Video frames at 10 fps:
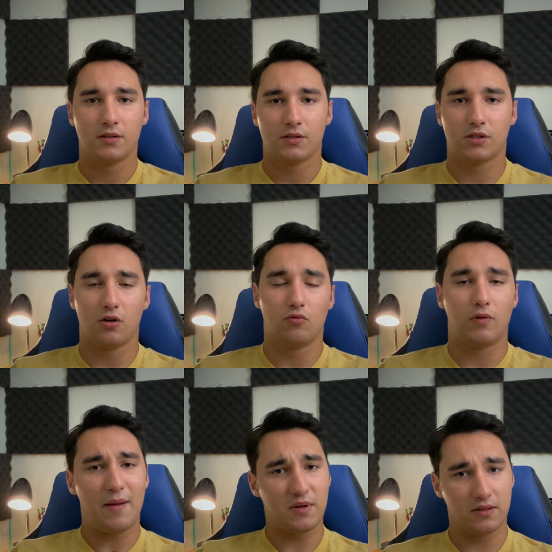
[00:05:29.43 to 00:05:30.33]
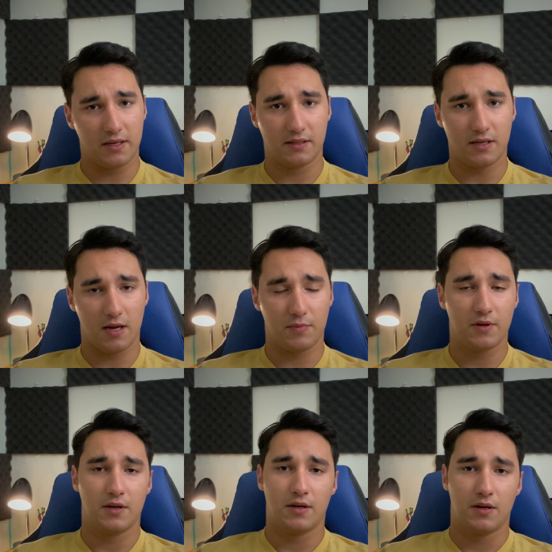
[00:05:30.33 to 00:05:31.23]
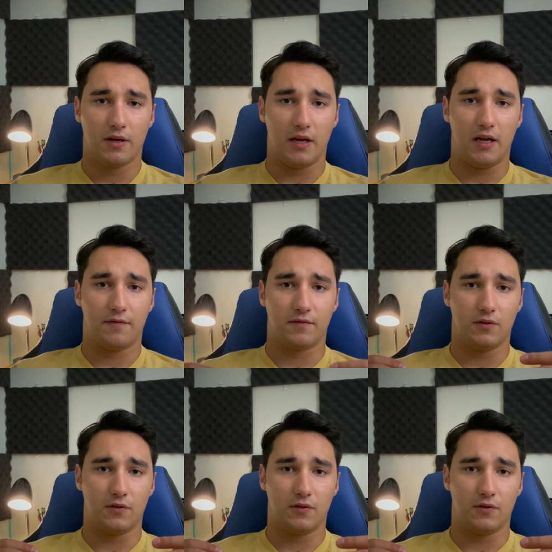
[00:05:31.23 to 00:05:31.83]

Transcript: So wrapping things up, if